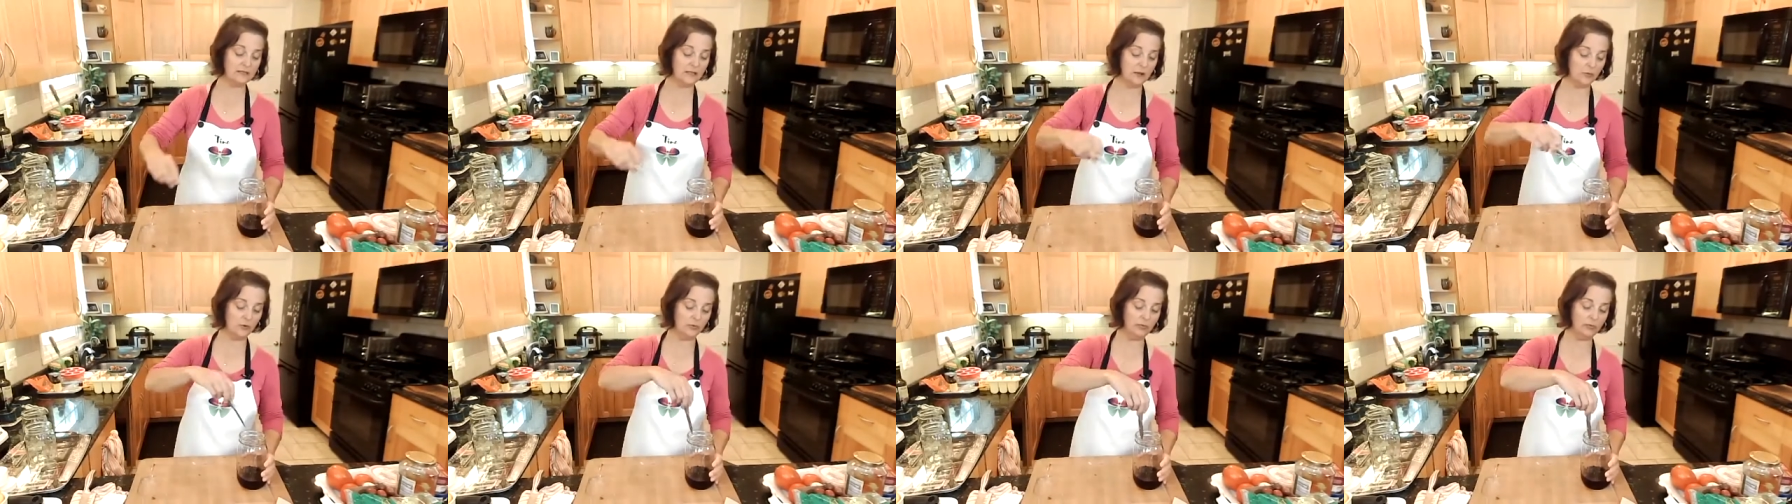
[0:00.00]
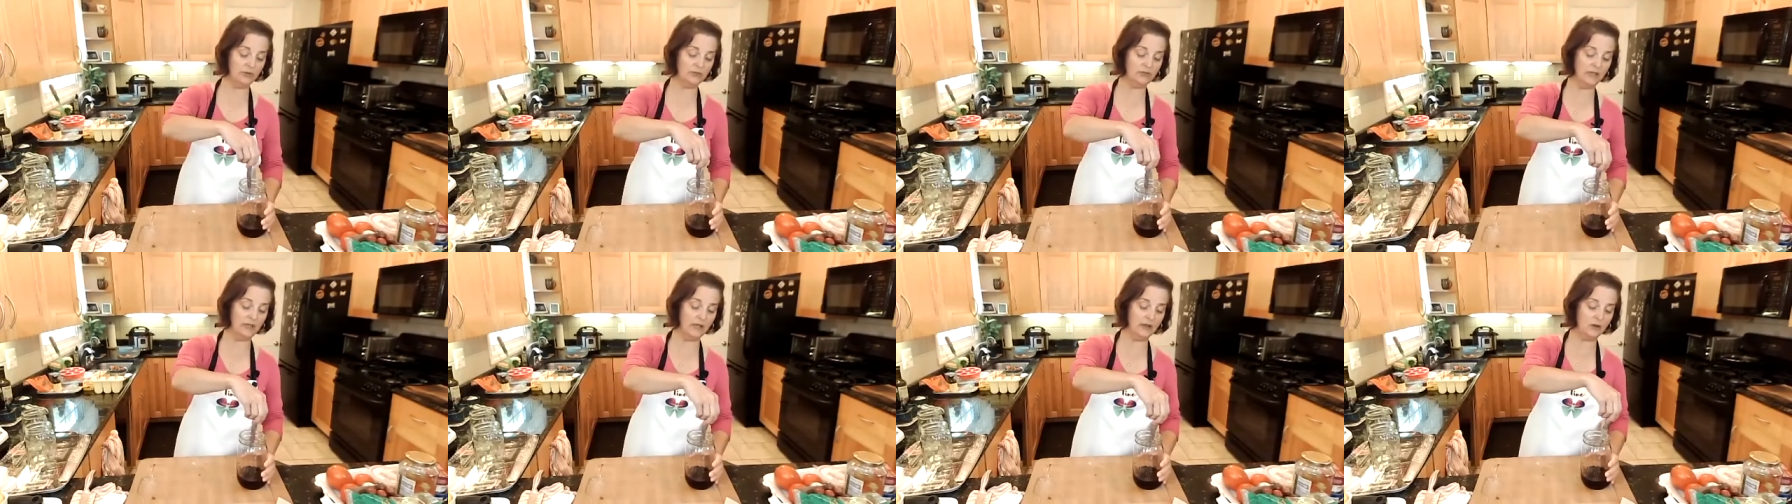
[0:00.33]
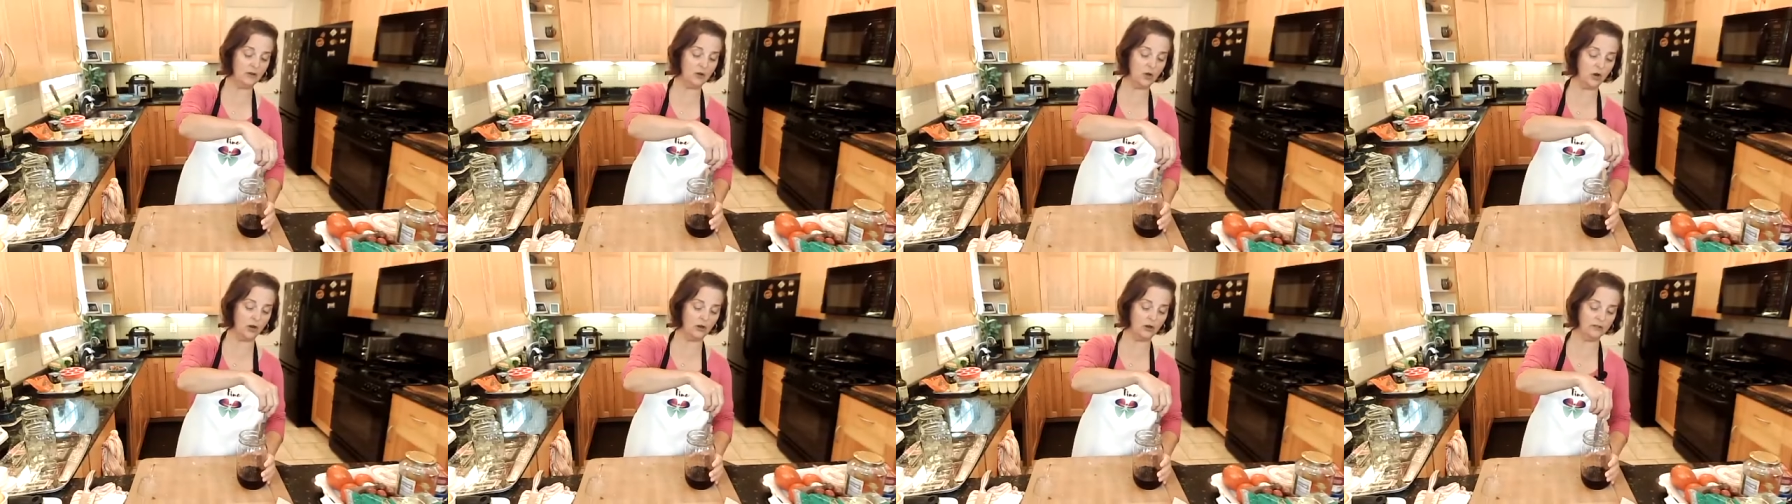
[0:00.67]
I would put that
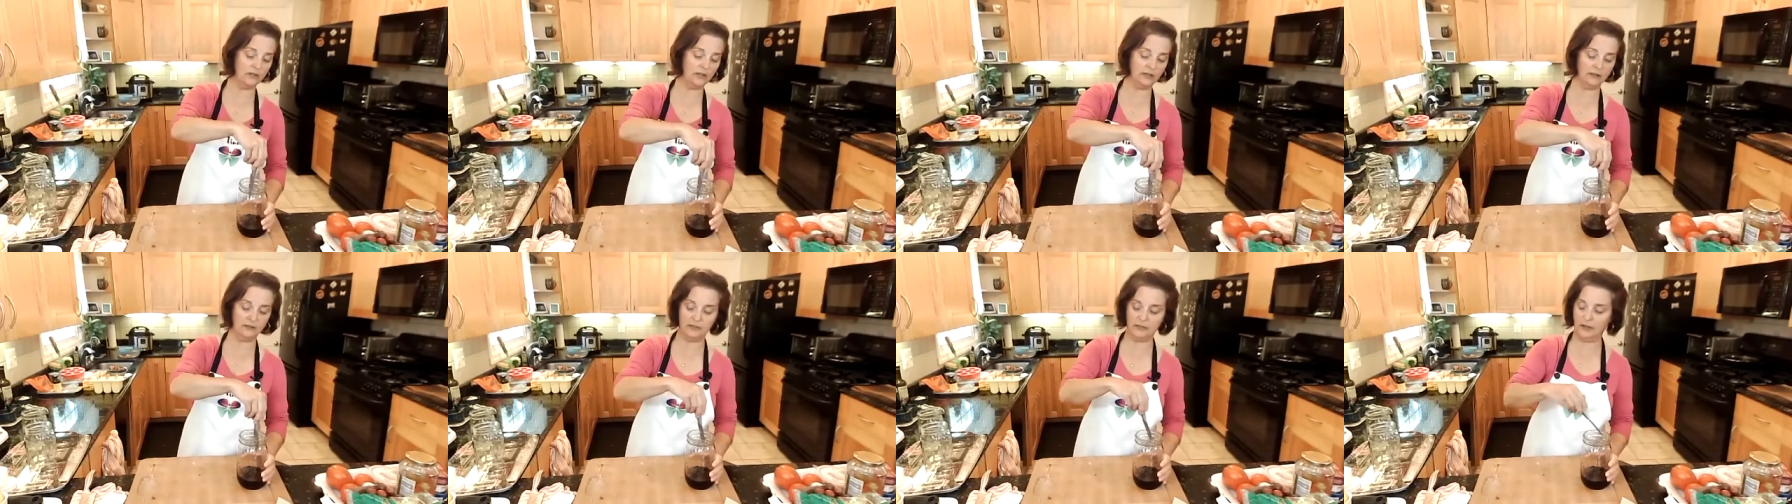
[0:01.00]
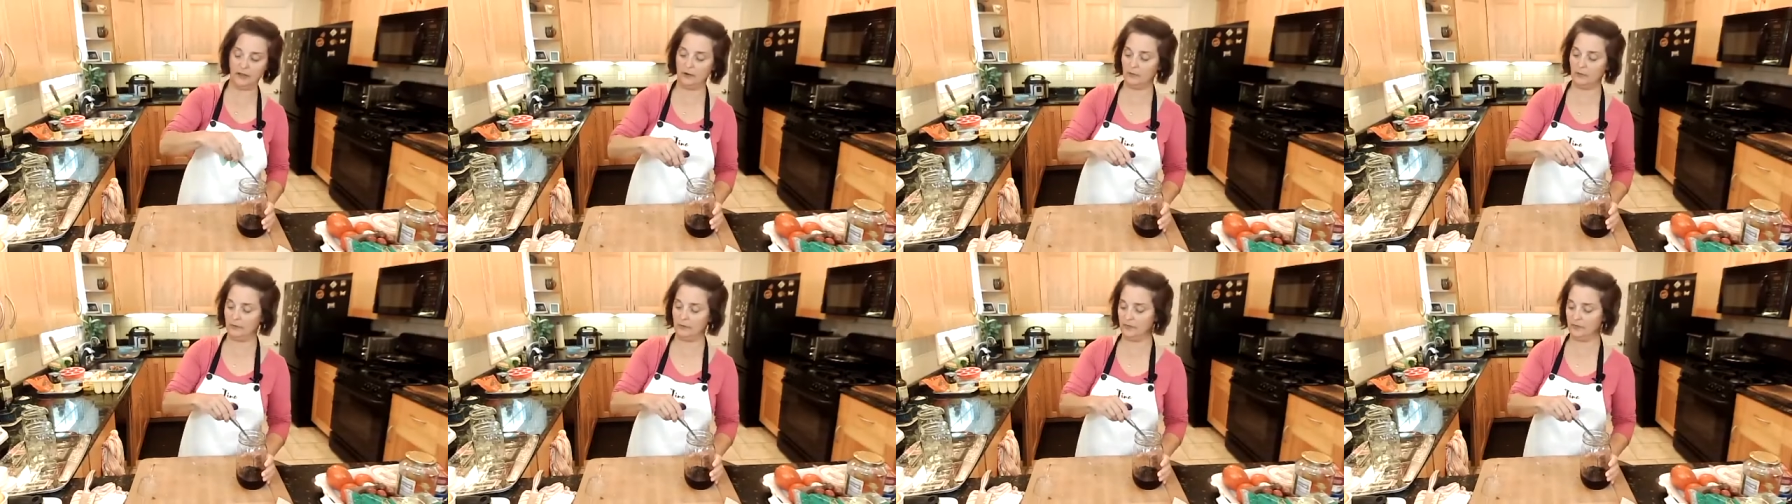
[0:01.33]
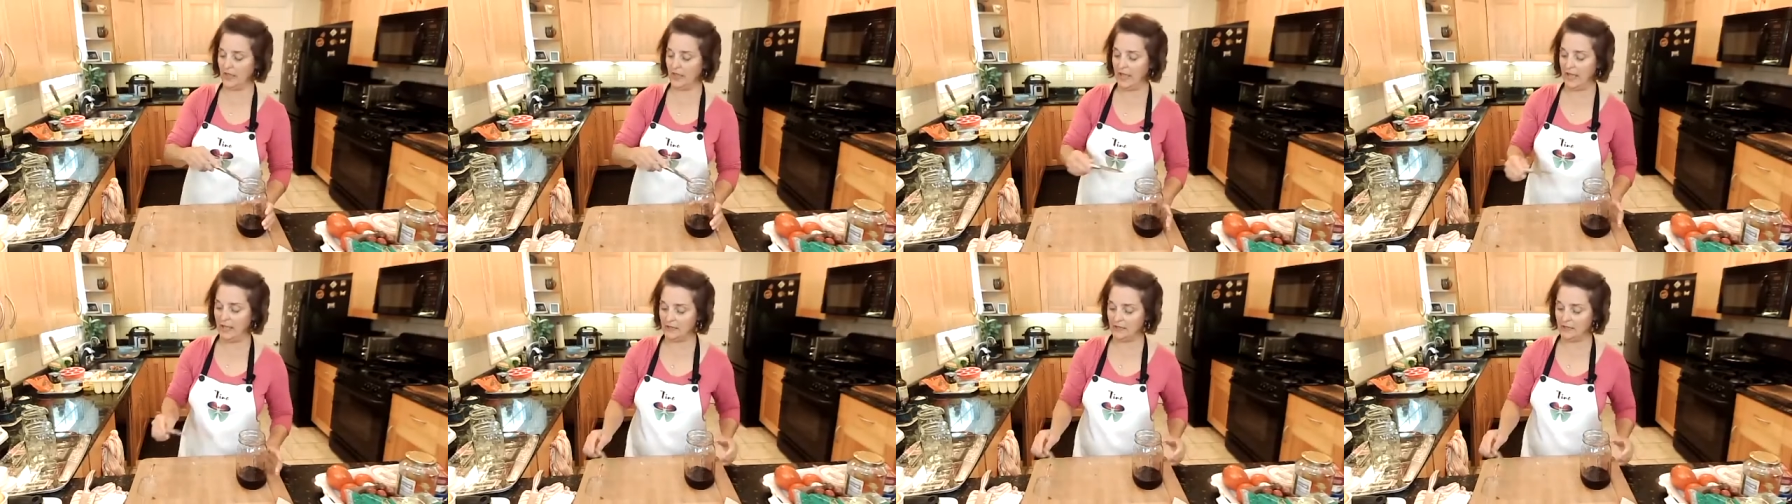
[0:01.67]
garlic in there
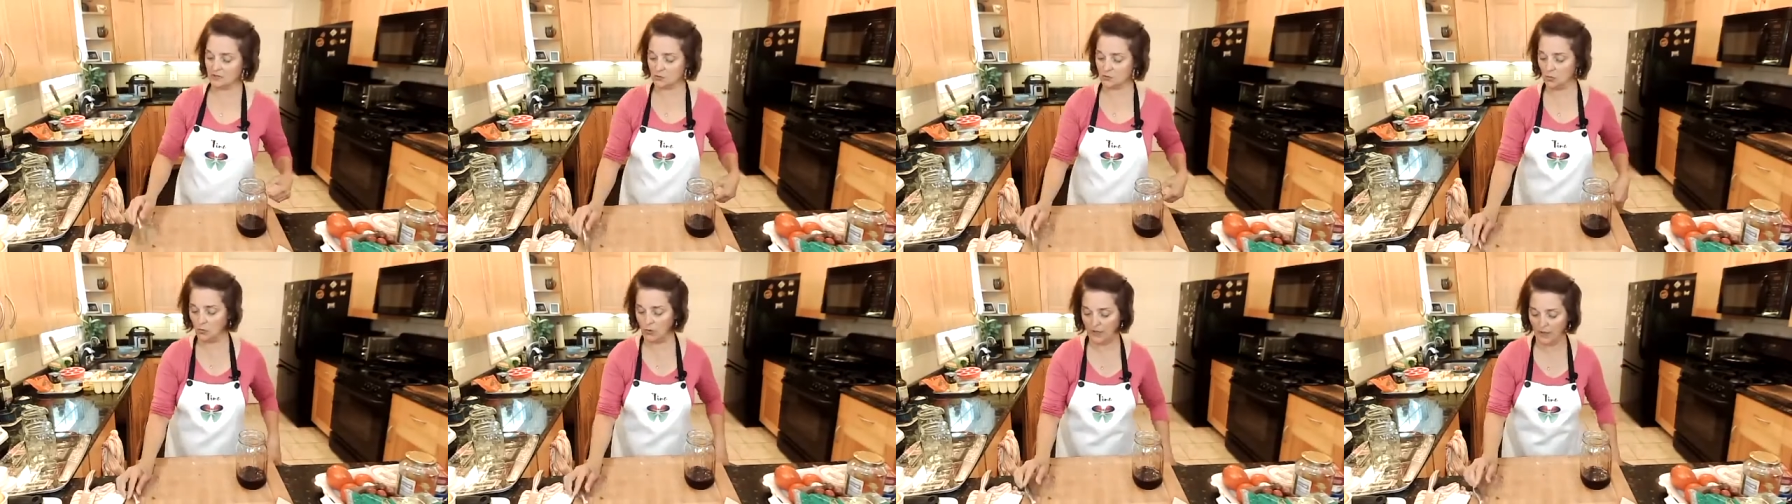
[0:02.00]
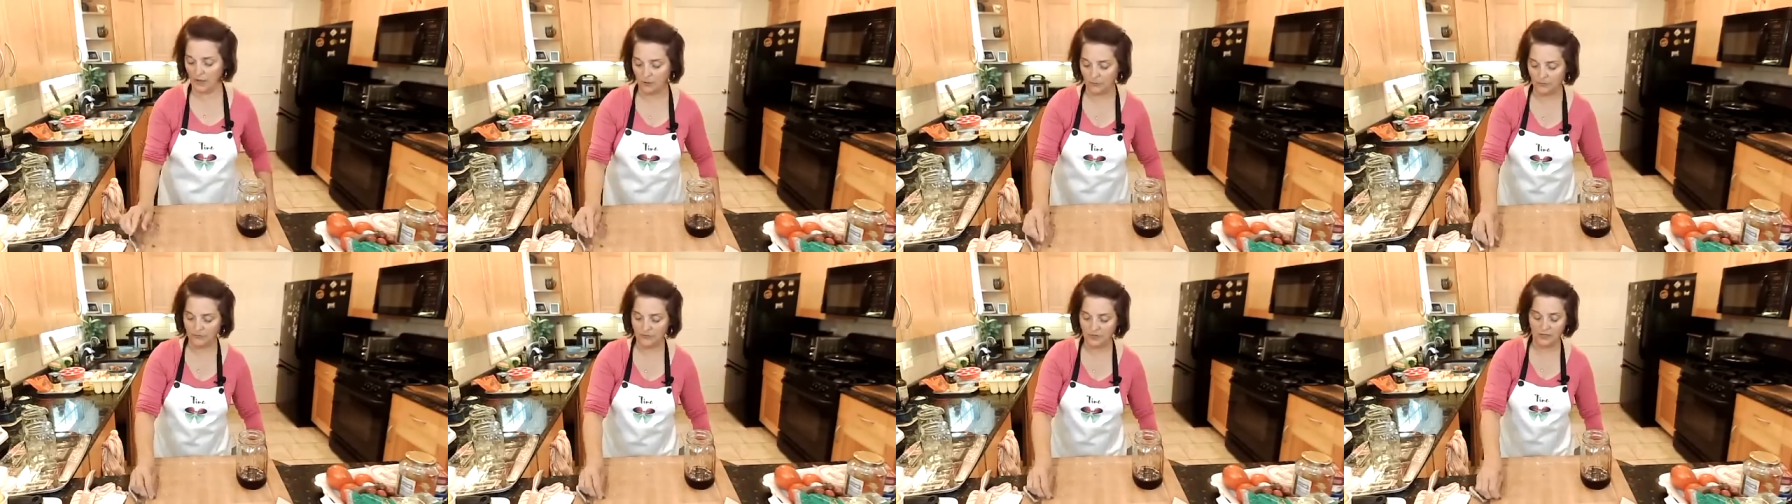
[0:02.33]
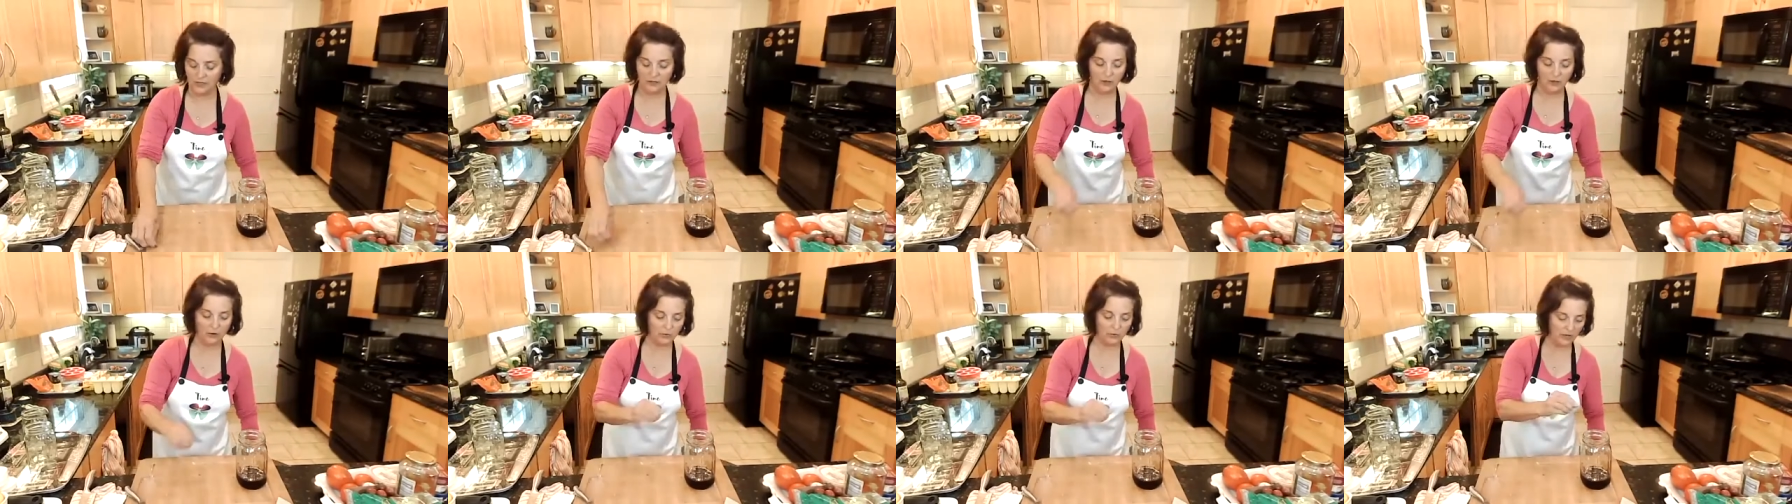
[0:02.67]
as well.
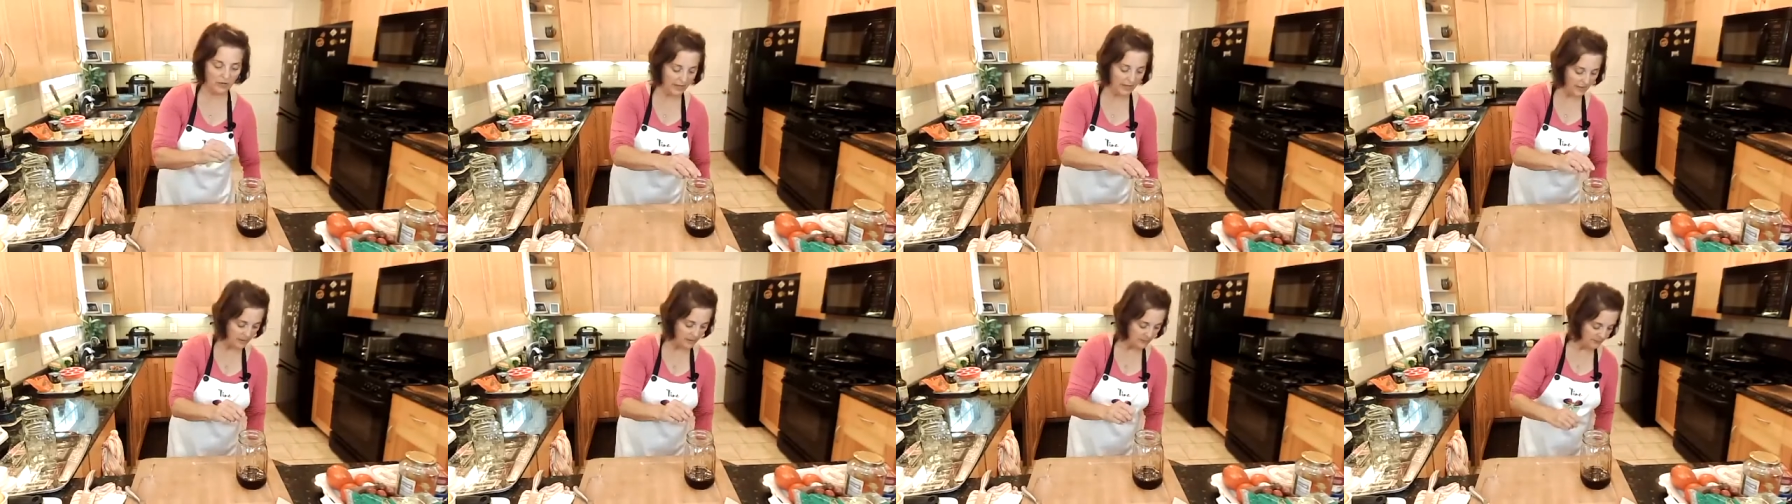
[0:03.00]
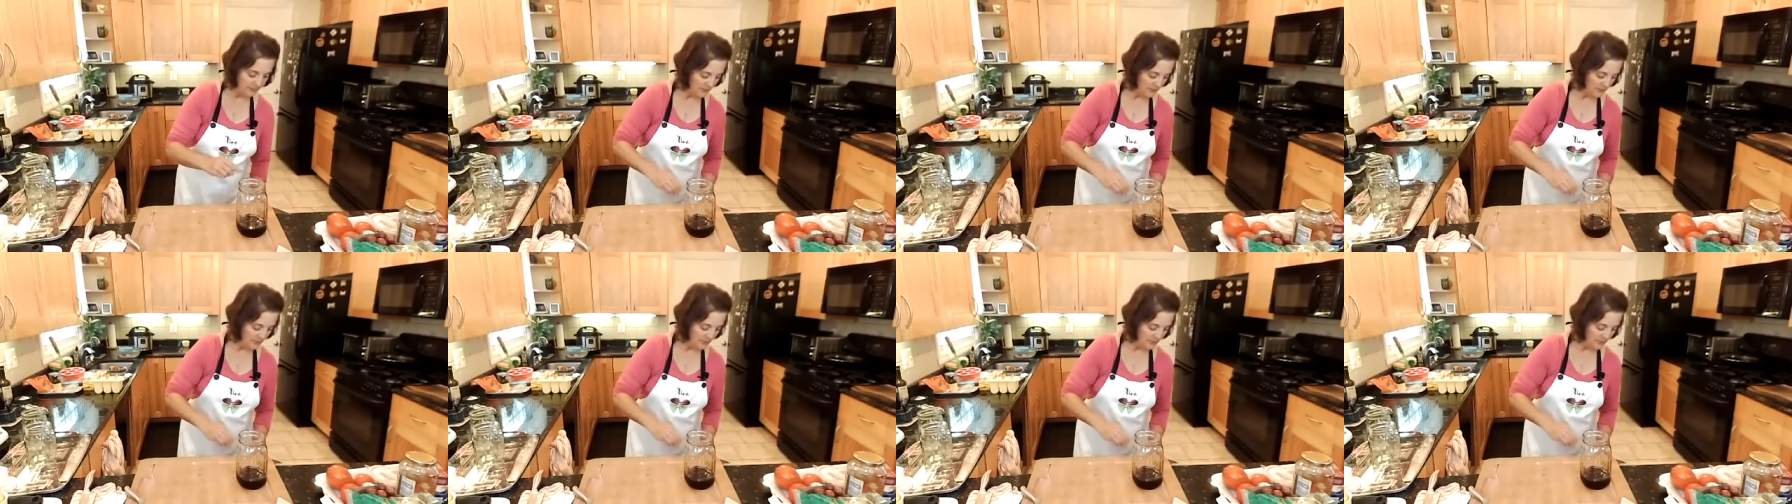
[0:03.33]
Okay,